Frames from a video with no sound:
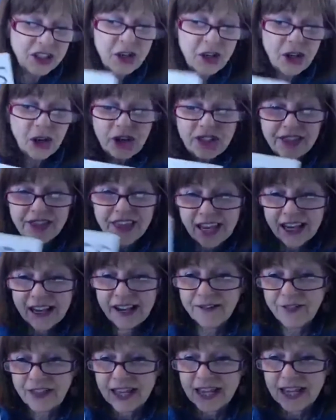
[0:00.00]
So you can
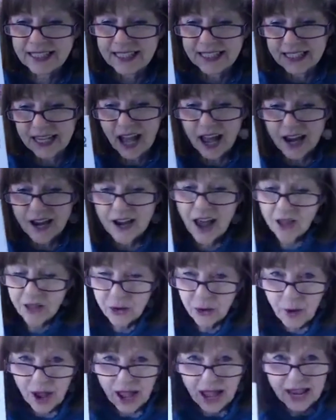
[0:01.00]
think of this
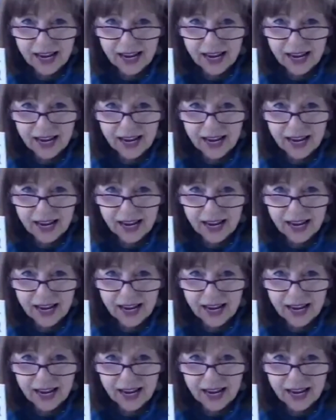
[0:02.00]
another